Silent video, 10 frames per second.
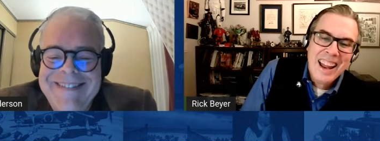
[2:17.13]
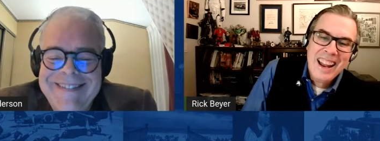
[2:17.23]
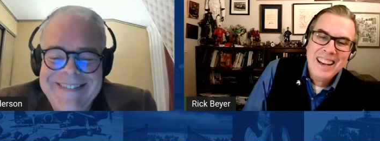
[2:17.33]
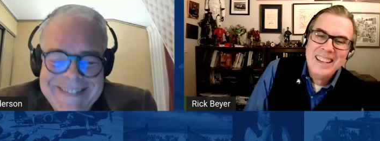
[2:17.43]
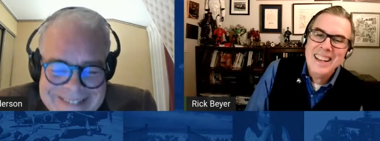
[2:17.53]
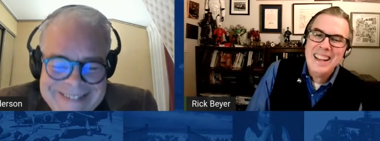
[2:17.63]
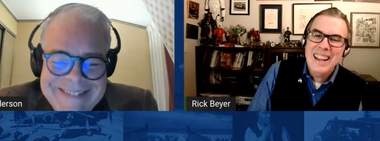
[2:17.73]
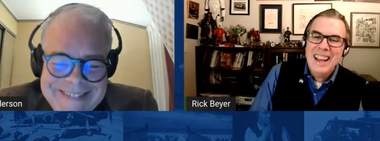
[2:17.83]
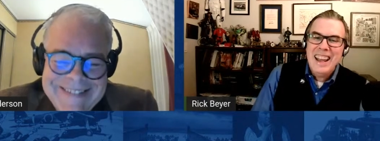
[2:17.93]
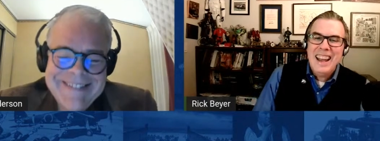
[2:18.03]
Speaker 1: and
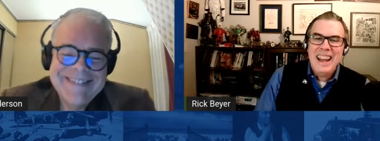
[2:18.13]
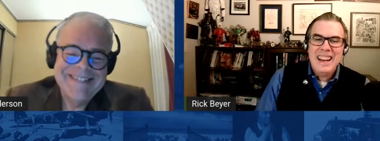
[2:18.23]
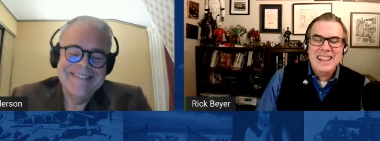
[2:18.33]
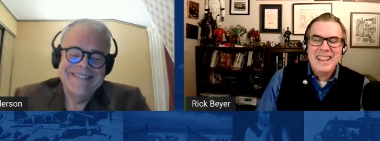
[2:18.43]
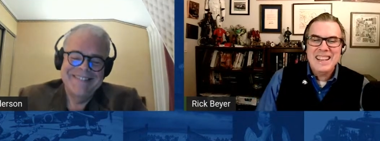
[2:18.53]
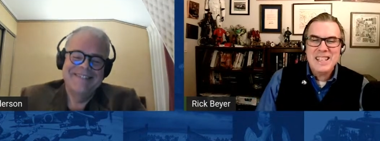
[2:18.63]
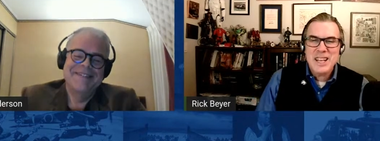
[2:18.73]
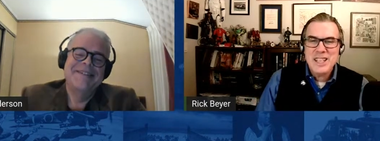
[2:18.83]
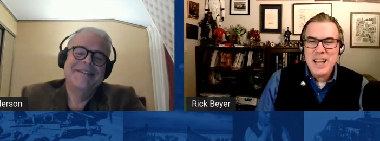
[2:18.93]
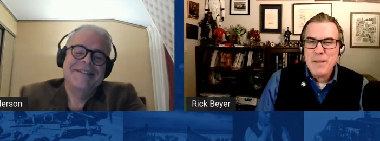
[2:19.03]
and uh,
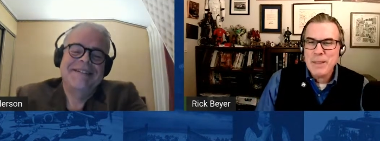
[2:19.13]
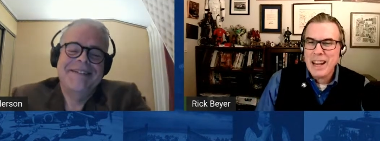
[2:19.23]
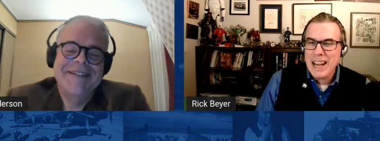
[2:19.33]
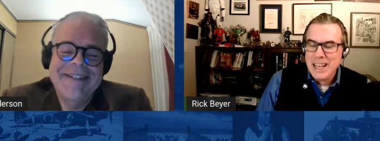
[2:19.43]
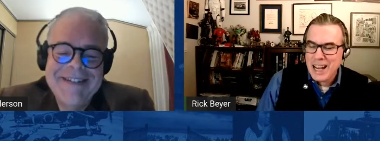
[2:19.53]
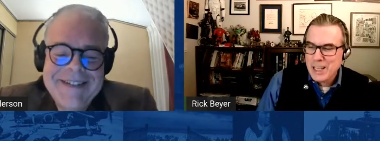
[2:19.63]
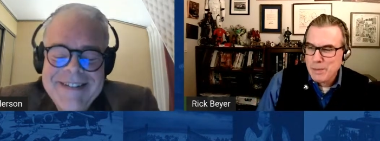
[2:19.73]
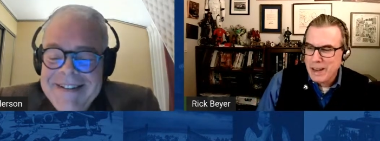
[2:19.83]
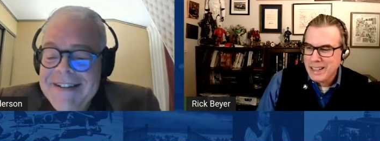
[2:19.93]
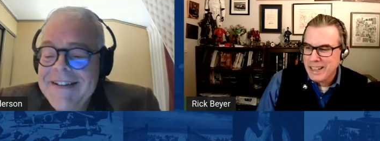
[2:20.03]
Gene Templin, I, I
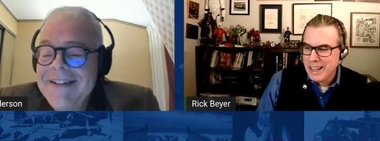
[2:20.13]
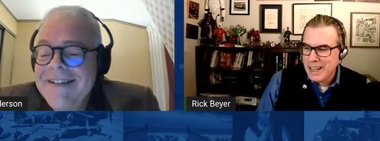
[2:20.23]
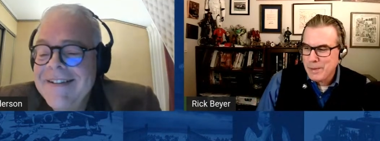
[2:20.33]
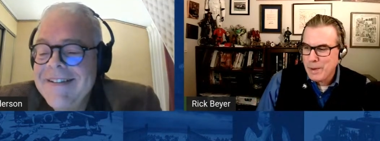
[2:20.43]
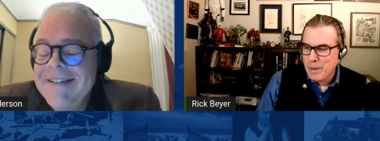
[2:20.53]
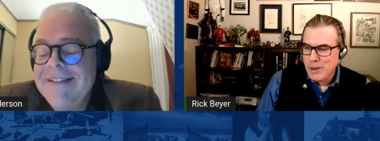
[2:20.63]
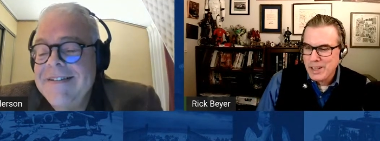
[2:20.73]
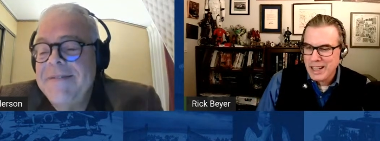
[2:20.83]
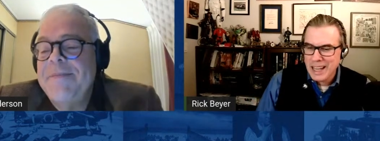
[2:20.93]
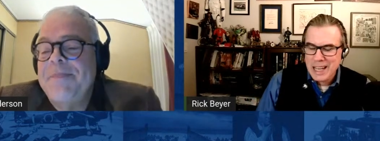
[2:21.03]
spent uh, I spent
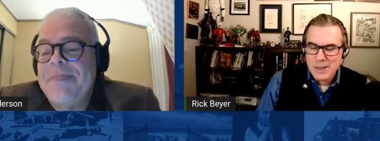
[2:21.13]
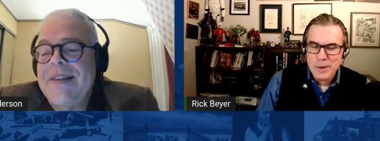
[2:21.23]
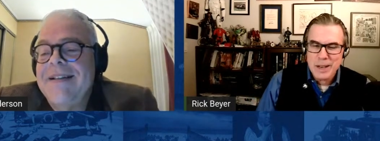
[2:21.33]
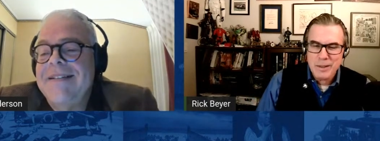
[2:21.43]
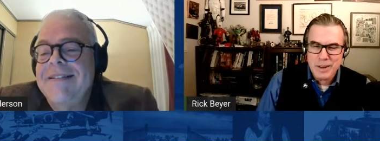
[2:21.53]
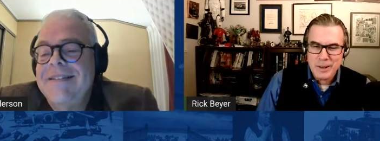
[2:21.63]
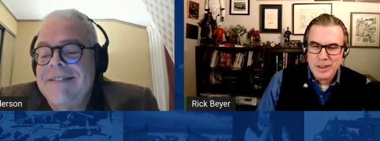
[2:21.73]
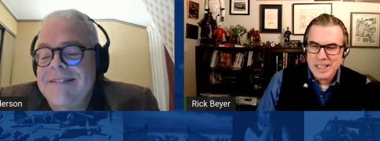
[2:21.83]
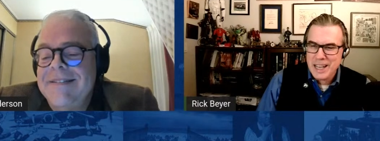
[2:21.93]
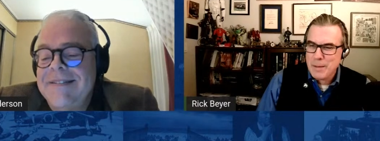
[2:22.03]
most of the last week with
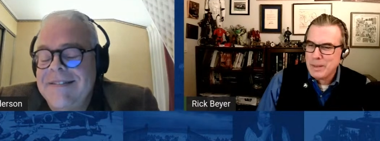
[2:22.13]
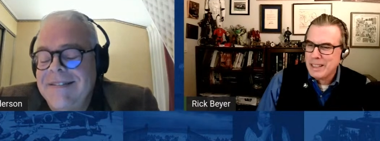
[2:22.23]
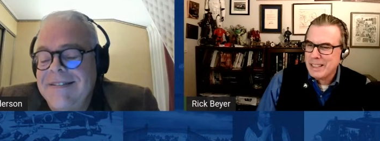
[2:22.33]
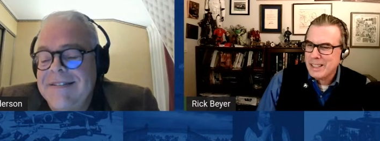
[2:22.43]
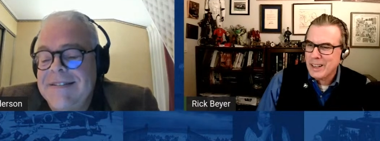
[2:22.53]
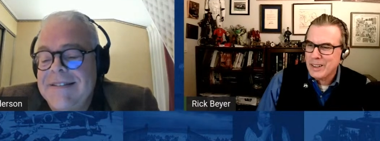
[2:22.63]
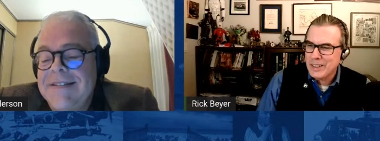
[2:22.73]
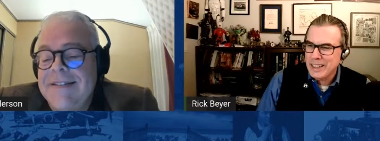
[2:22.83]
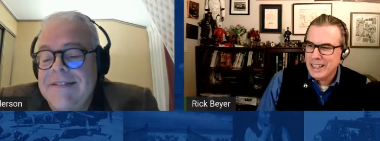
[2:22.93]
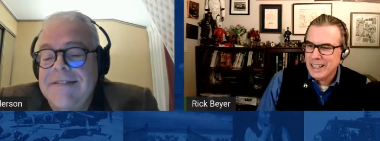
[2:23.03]
Chris Templin, so
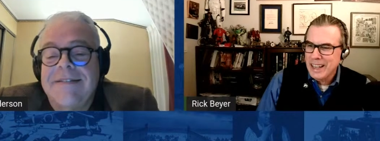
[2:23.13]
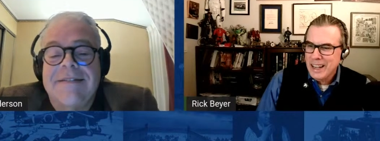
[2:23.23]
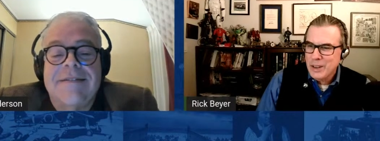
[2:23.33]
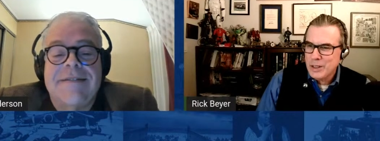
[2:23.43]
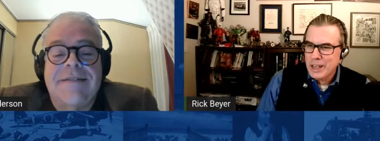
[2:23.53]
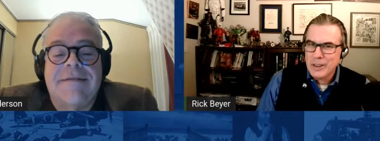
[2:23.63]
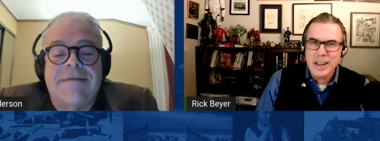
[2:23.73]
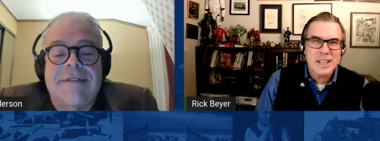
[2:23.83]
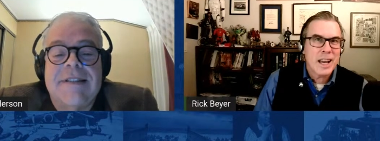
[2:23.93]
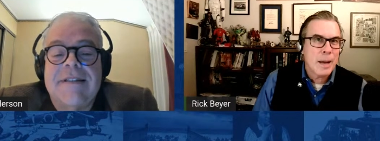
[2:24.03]
uh, who did a
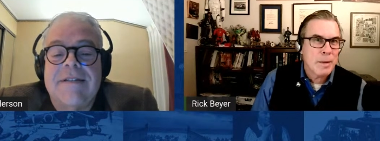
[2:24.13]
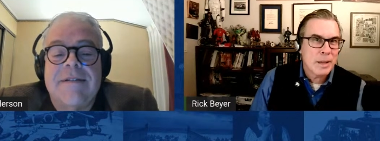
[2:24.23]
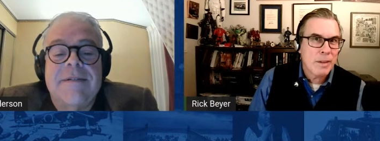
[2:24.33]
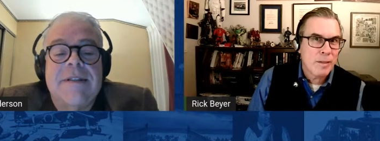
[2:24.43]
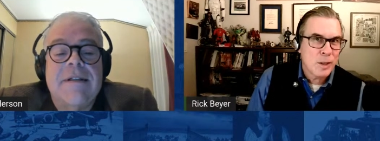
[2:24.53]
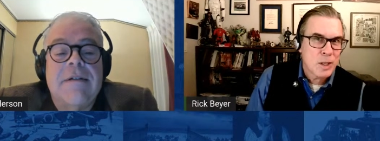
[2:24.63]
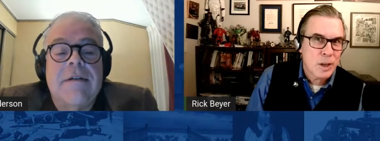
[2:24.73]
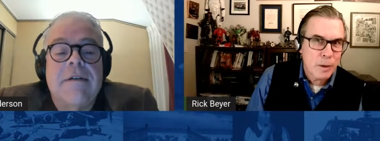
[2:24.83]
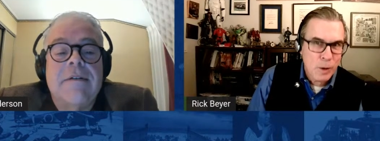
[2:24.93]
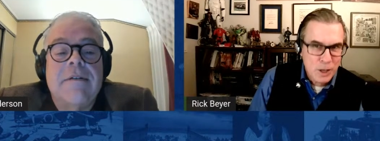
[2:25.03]
great job on the
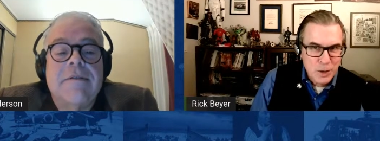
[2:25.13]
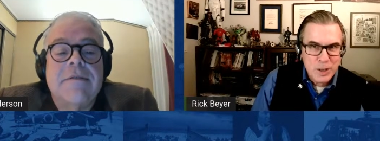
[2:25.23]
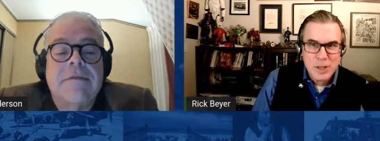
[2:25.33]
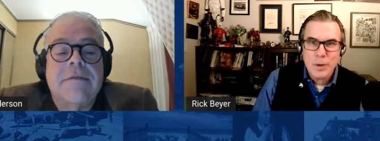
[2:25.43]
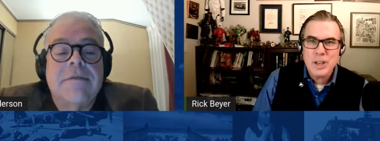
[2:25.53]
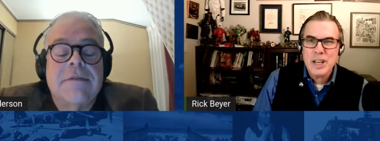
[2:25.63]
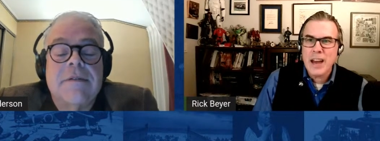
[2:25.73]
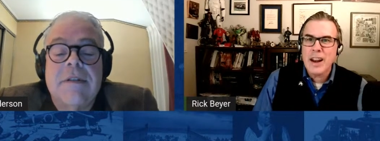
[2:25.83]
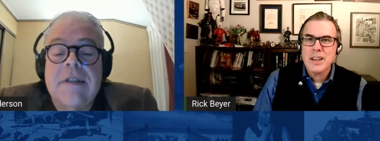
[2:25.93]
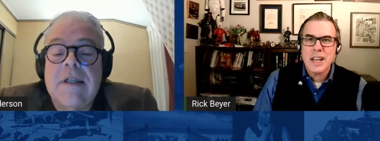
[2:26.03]
Revolutionary War tour. So a
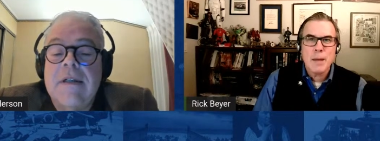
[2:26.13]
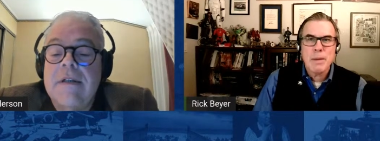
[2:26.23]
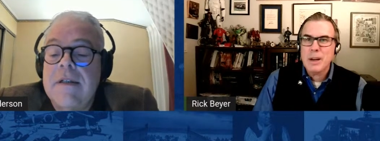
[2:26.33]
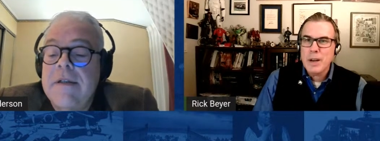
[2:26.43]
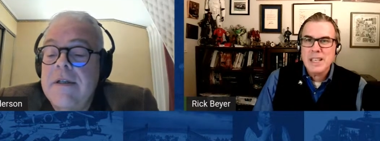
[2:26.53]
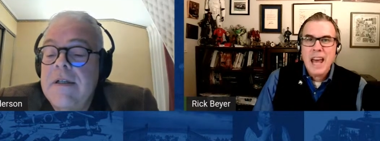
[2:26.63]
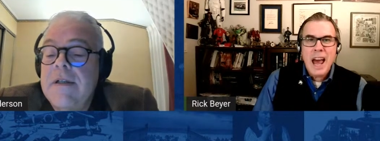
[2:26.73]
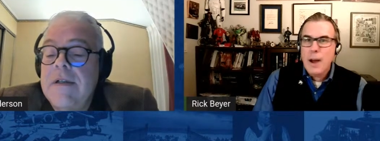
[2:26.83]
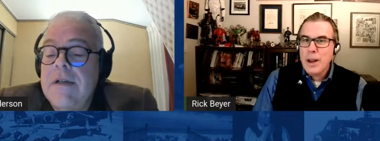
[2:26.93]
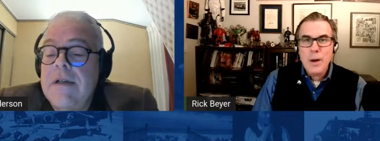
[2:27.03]
shout out to him. But Chris,
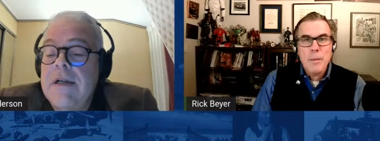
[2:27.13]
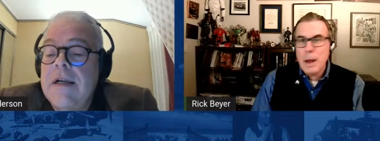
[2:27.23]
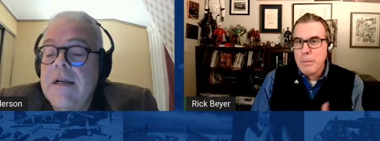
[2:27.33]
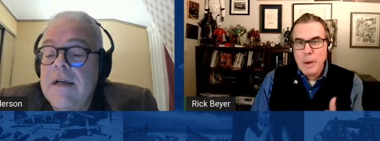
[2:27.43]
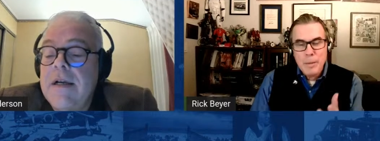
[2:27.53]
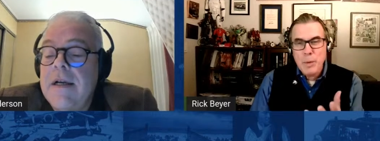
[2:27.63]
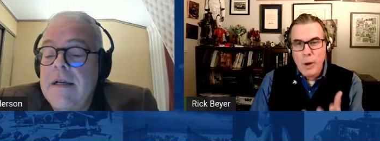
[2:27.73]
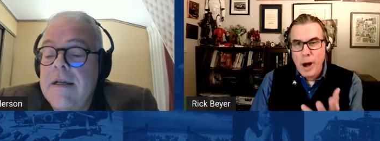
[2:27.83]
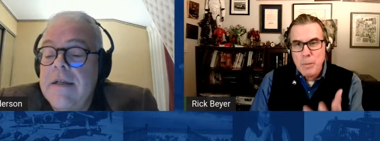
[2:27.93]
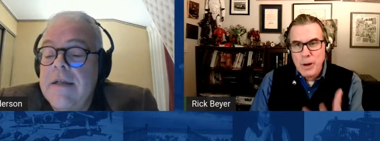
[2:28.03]
you know, uh,
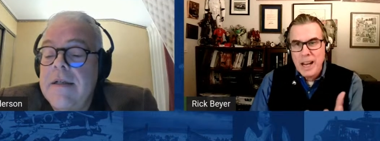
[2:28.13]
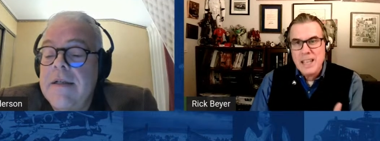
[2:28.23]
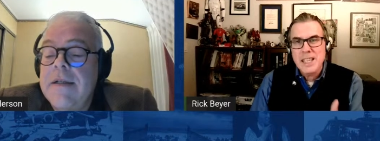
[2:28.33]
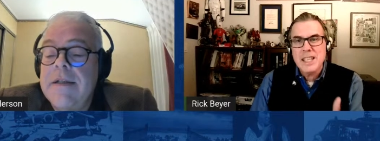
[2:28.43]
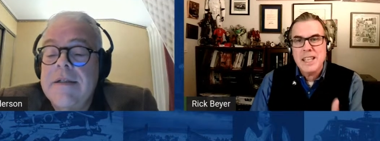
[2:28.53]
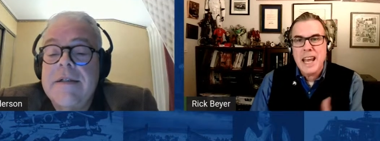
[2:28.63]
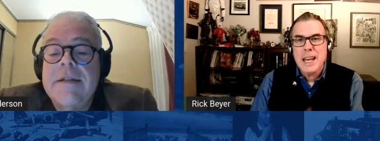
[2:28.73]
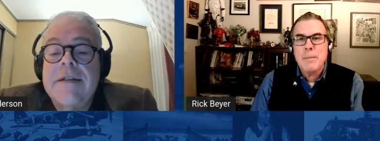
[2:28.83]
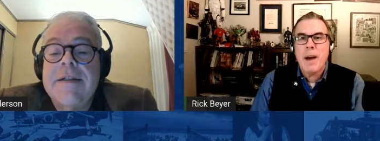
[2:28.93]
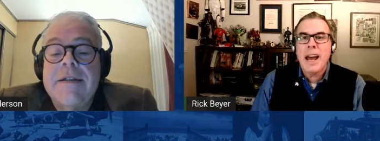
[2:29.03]
our poor guest is
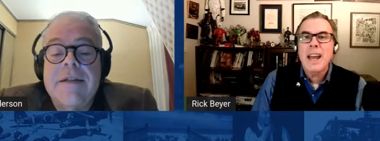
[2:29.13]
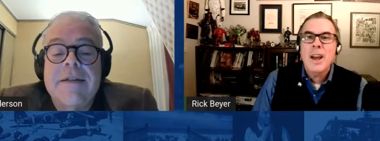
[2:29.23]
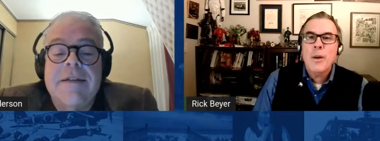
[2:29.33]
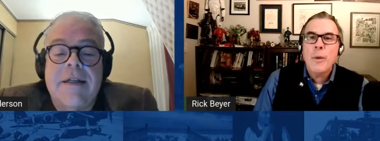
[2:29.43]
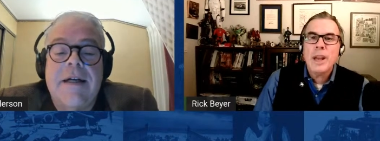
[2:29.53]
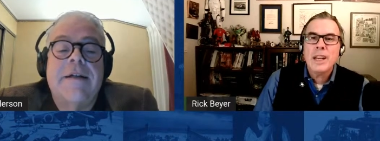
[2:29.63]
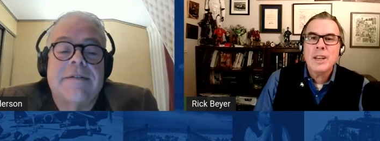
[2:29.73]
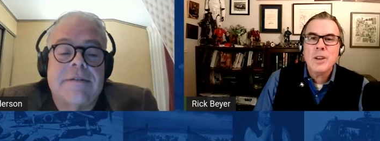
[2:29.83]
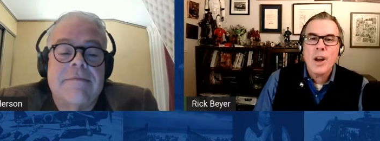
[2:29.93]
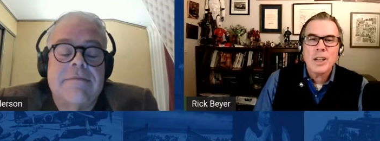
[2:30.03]
standing by waiting
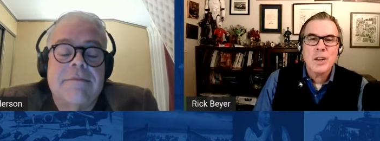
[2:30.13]
to talk.